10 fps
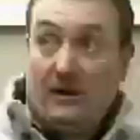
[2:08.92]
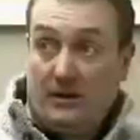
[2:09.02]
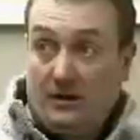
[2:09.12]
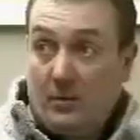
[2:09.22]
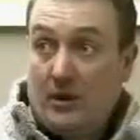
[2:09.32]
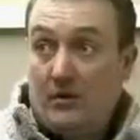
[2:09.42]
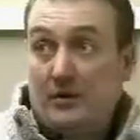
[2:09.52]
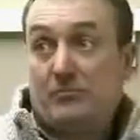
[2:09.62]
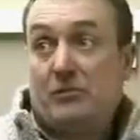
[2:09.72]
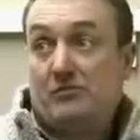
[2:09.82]
and then 1 on the
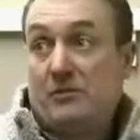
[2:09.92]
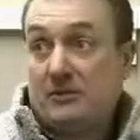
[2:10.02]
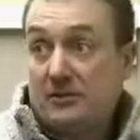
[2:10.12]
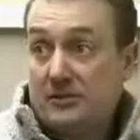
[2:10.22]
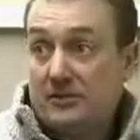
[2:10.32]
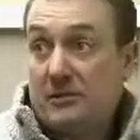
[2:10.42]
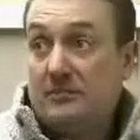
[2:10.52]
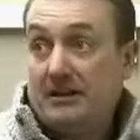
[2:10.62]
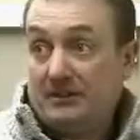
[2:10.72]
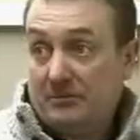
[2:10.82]
primary return
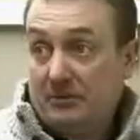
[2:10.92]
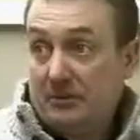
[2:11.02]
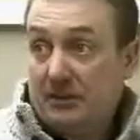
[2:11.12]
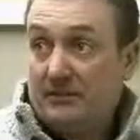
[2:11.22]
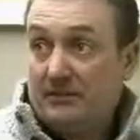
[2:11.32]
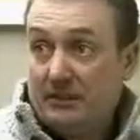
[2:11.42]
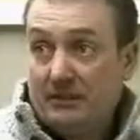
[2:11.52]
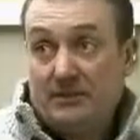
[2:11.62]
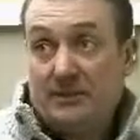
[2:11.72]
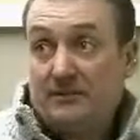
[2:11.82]
back to the boiler.
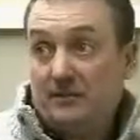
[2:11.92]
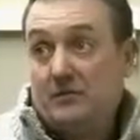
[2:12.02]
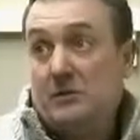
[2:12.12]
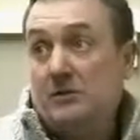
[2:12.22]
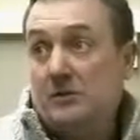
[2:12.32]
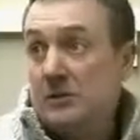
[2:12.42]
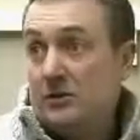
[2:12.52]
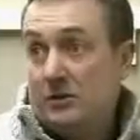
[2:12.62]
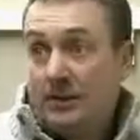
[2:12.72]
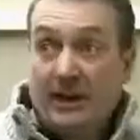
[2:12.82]
Therefore,
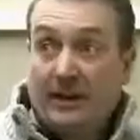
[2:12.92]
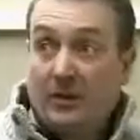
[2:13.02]
we're getting a